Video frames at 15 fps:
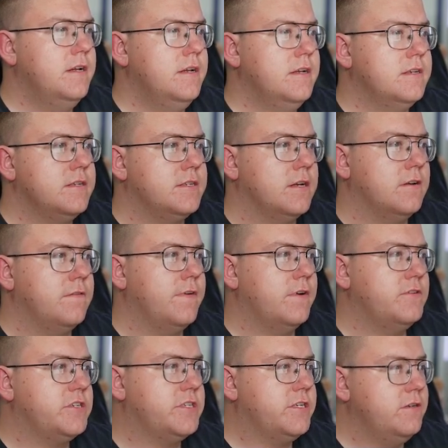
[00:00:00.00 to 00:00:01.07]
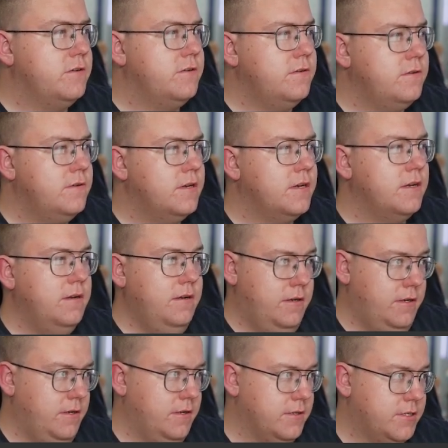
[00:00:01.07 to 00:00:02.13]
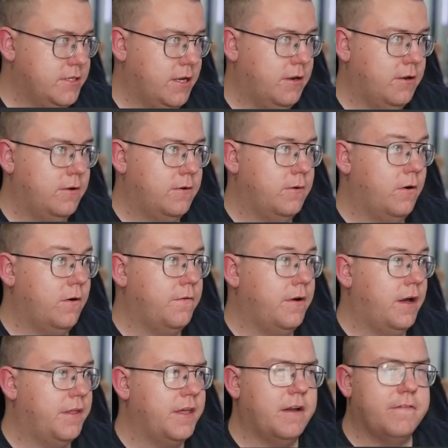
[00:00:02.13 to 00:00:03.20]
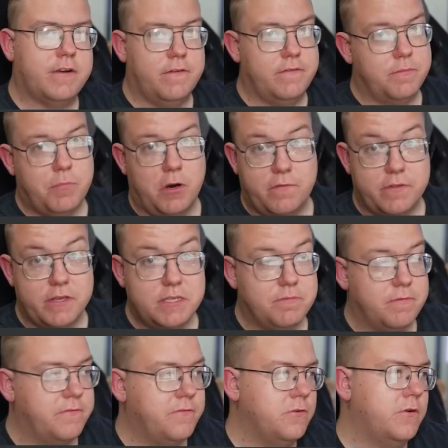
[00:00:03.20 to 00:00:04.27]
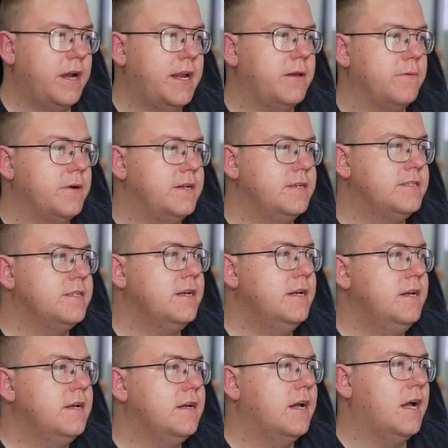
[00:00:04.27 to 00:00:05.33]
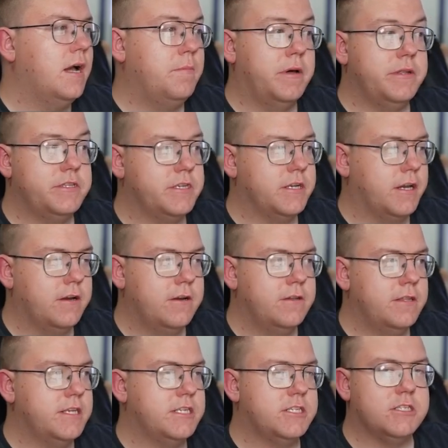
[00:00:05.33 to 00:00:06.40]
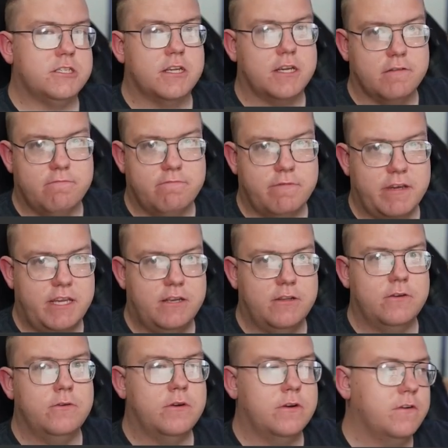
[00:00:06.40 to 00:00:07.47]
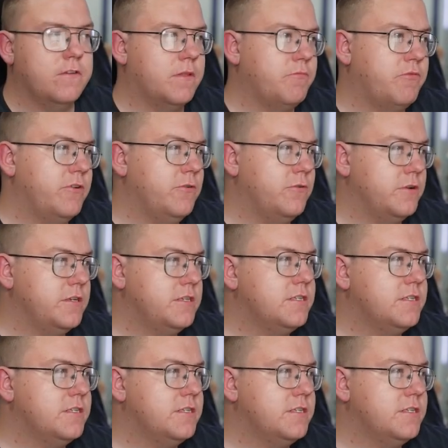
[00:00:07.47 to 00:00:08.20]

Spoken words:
So very soon. So I think I've covered both of these before, anyways, months ago. This is just like a redoing of the pre-orders.